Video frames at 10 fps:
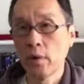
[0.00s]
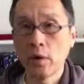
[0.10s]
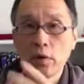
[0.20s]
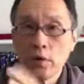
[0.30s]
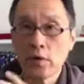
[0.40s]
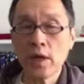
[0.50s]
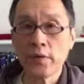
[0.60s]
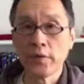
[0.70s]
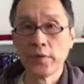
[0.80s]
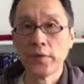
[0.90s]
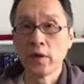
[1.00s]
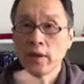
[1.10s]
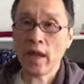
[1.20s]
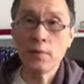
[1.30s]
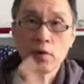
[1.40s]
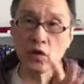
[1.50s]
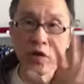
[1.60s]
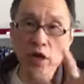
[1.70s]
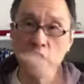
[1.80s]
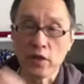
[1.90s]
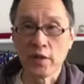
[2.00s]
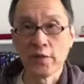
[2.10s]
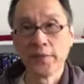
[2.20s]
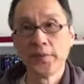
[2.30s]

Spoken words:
all those stuff on demonstrations.